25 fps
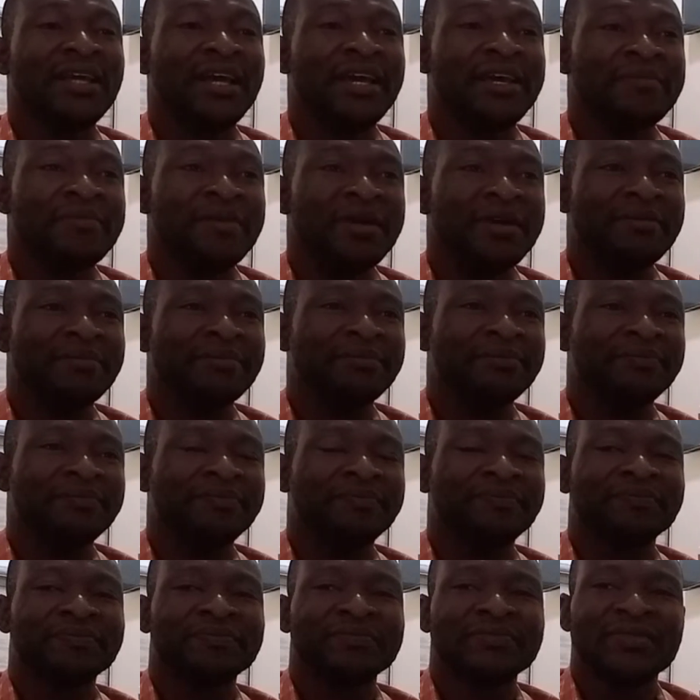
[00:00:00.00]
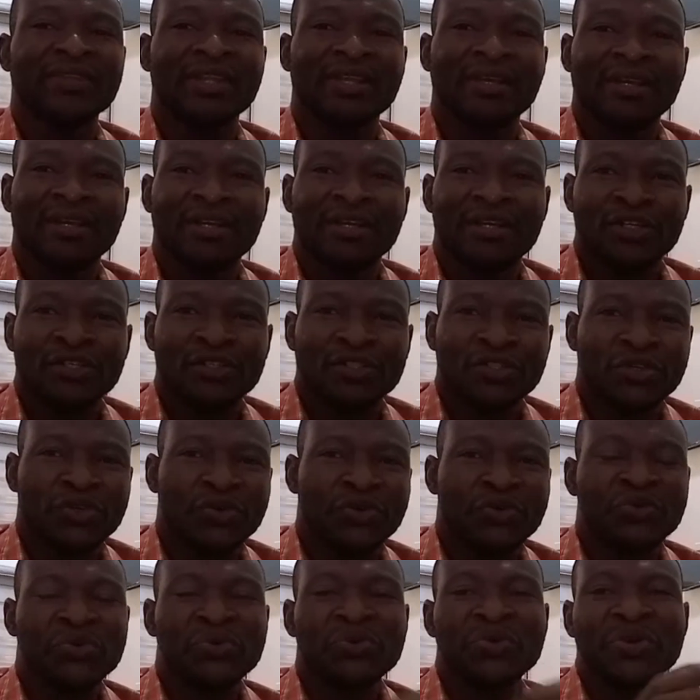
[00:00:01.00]
mm.
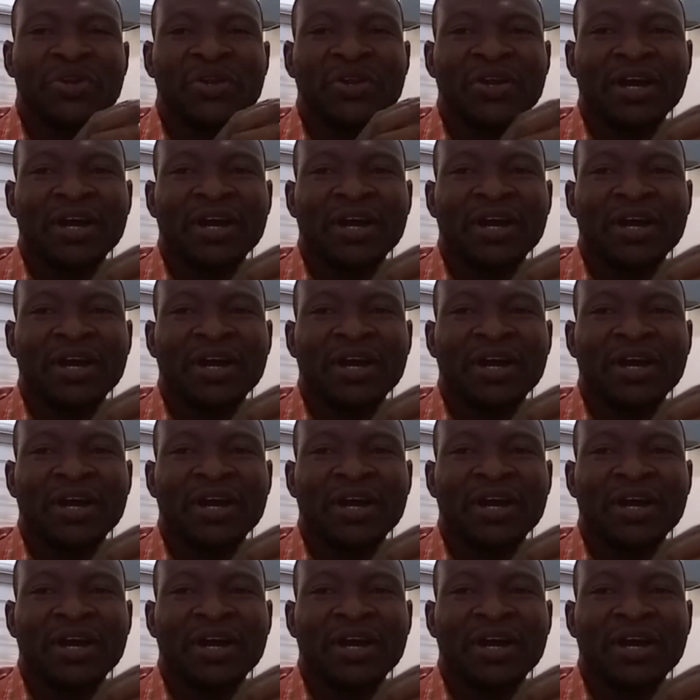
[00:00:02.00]
So